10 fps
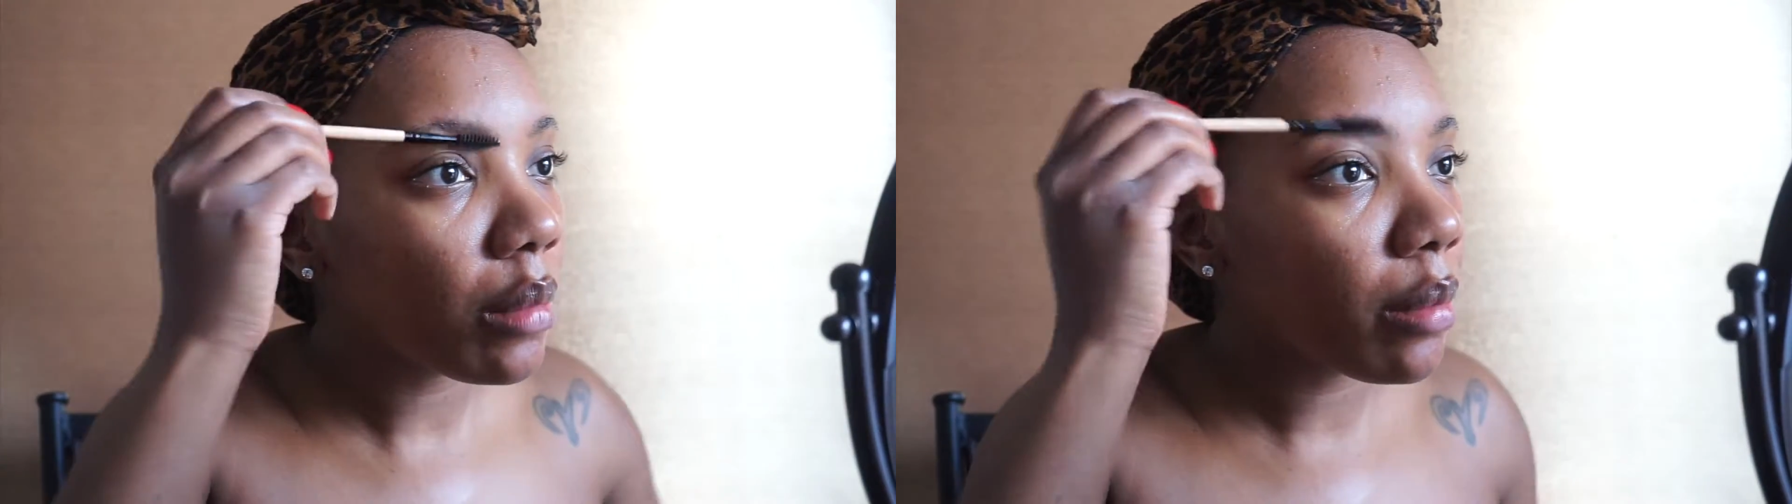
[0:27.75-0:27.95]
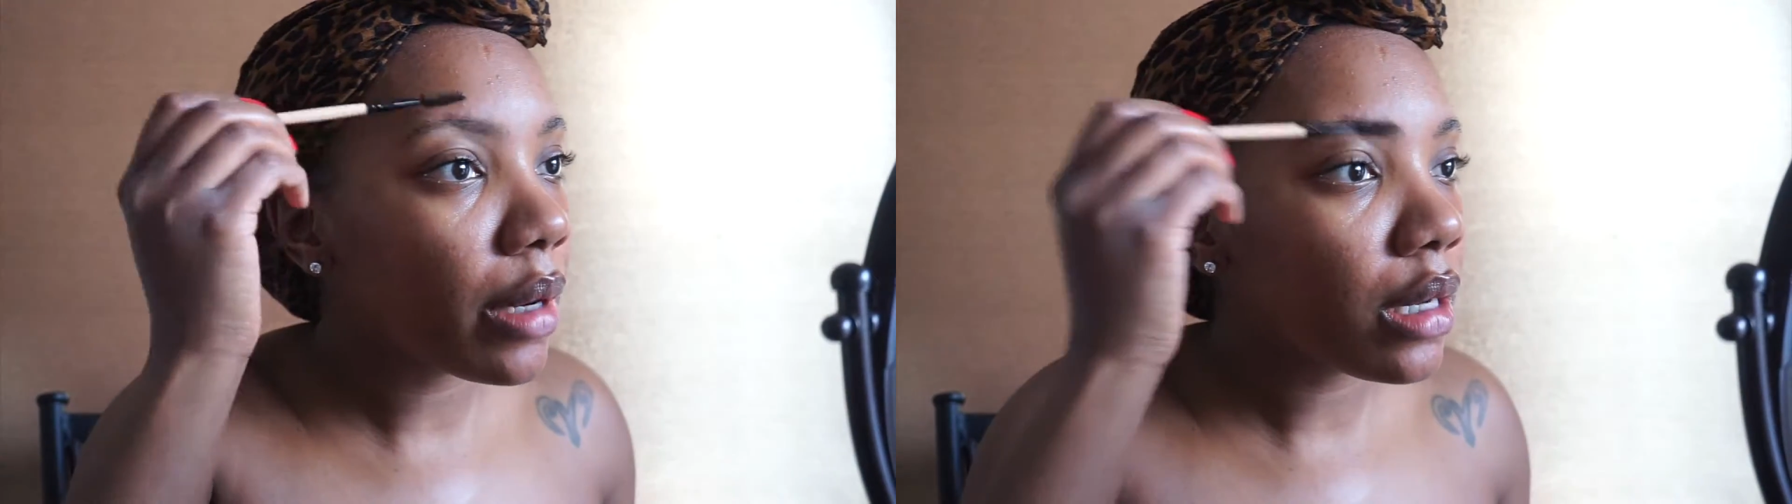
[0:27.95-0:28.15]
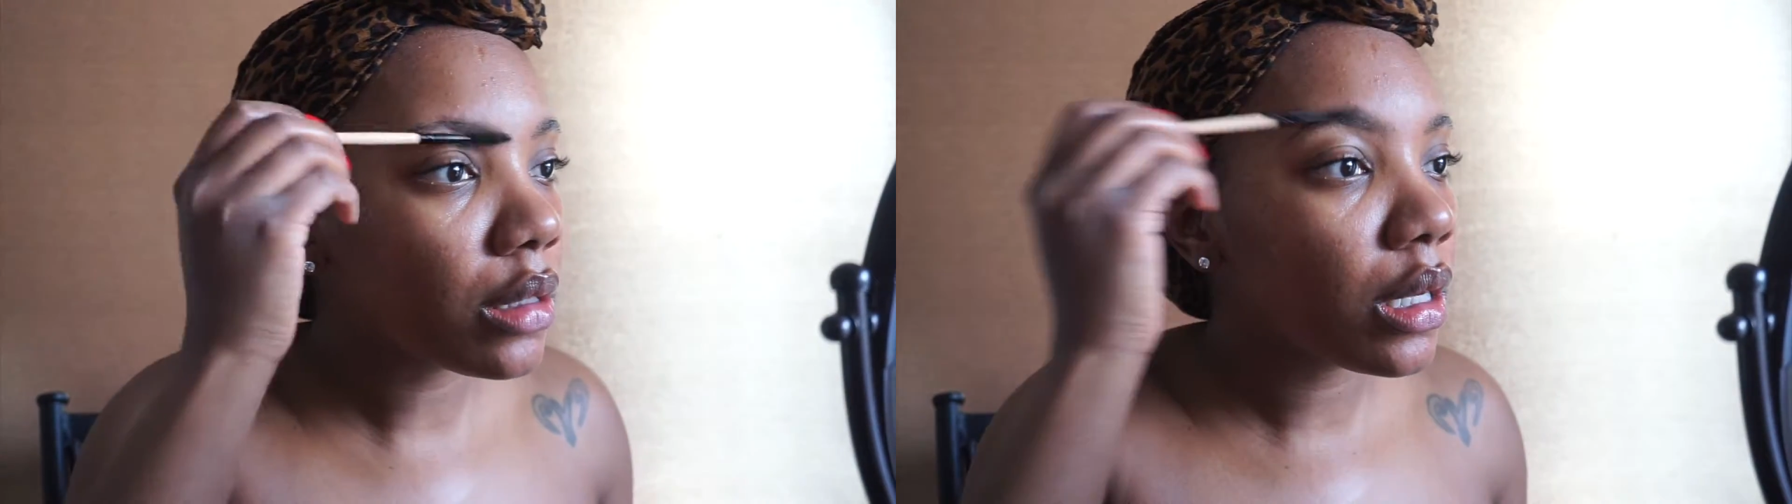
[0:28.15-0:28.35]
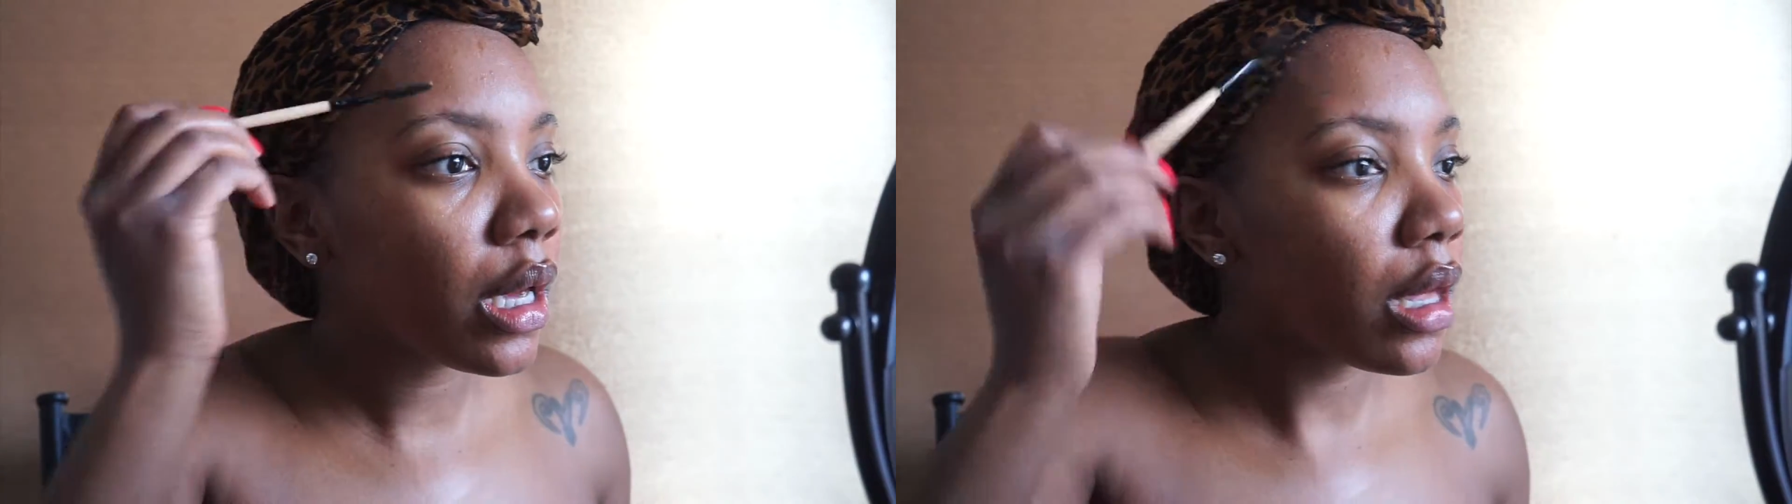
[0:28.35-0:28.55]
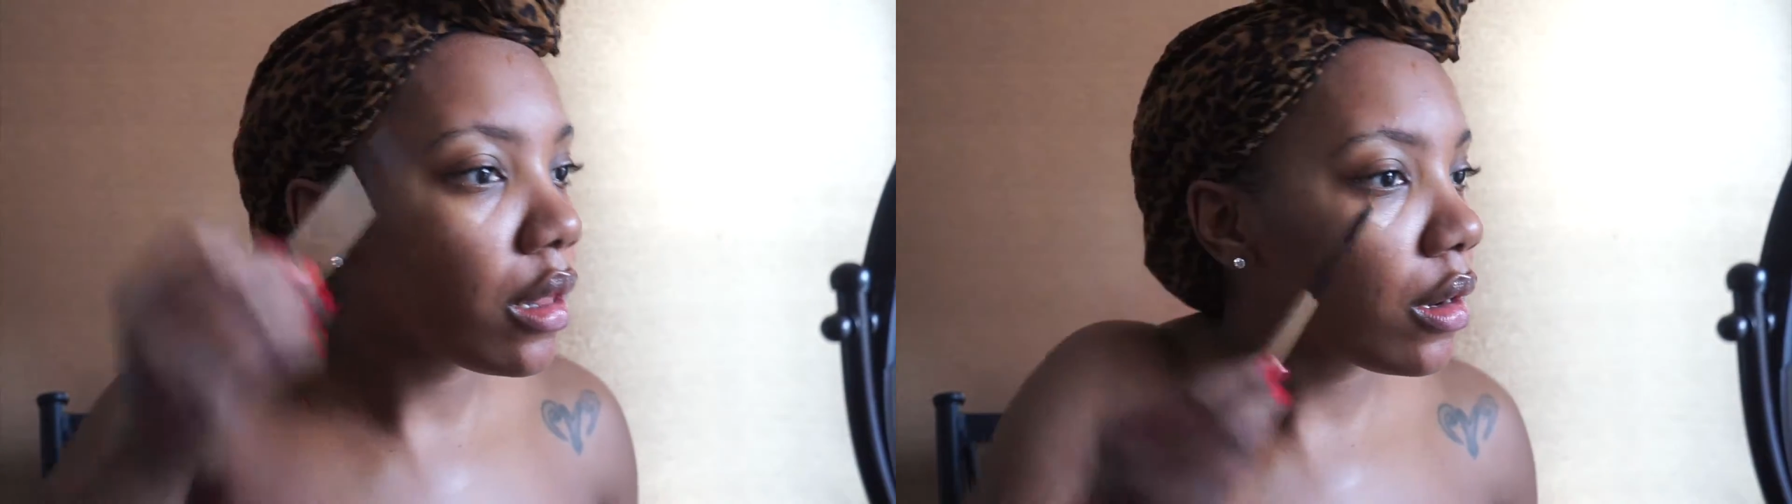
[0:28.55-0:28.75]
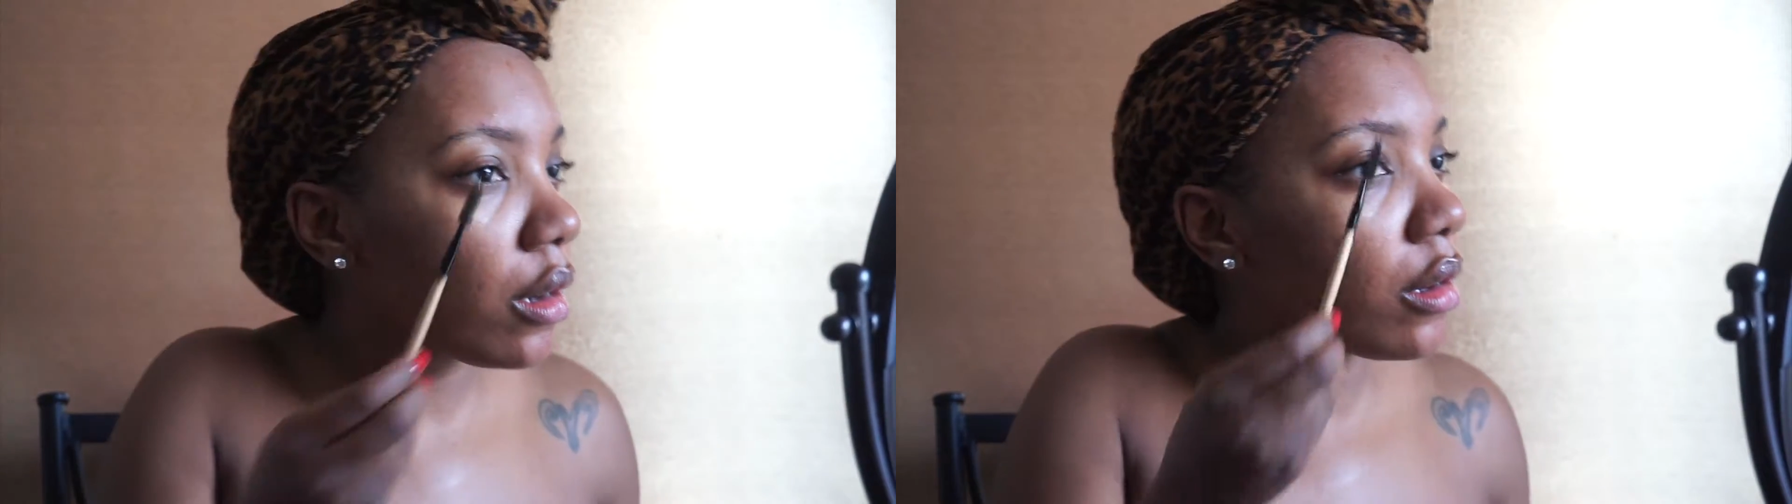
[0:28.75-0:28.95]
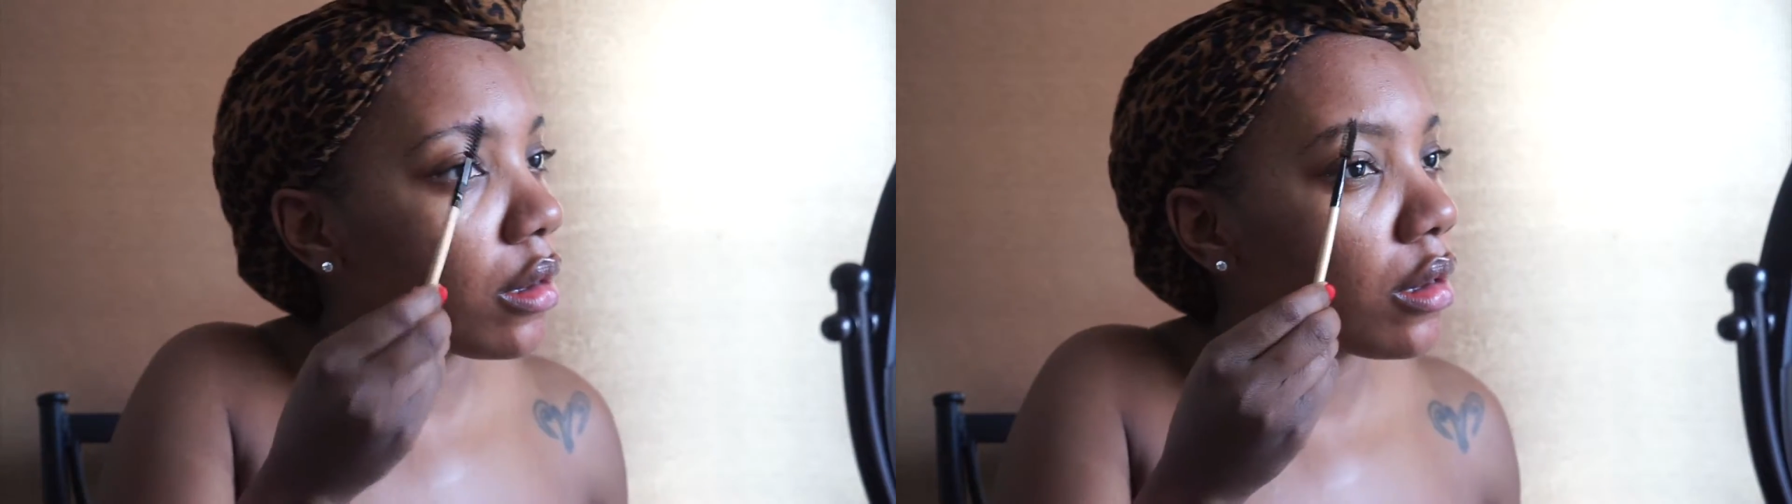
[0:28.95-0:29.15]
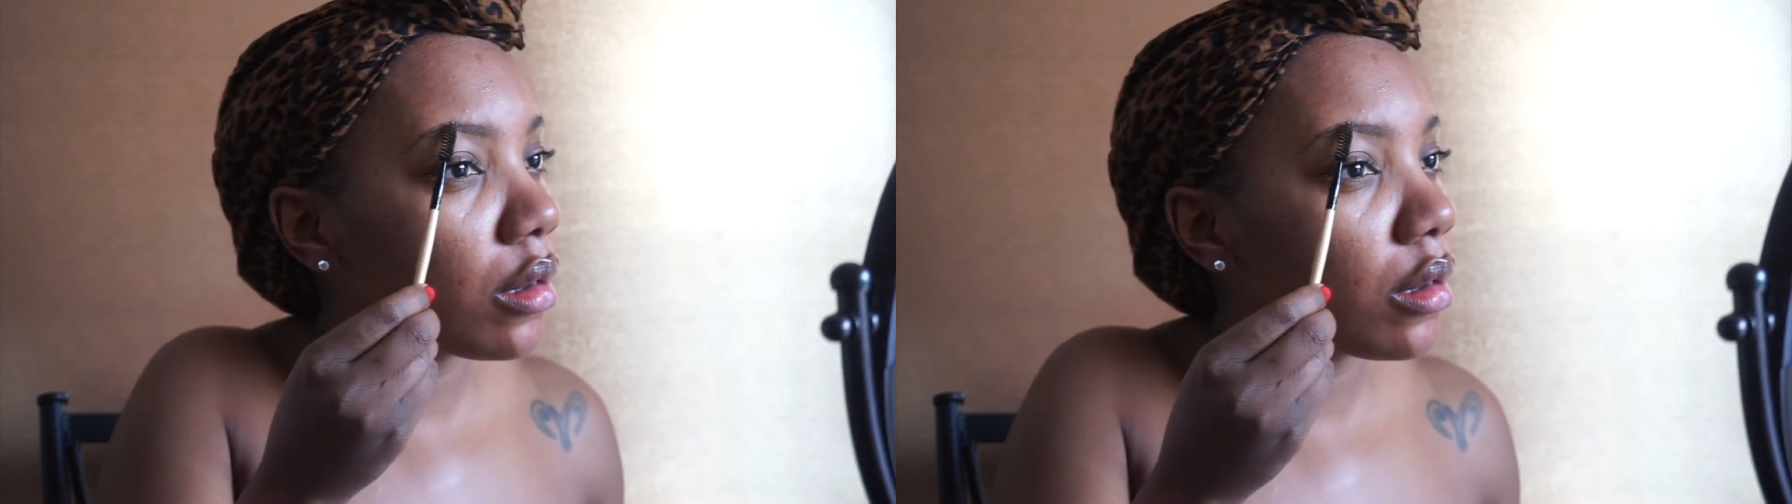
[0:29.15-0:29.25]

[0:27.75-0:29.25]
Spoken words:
my brows together.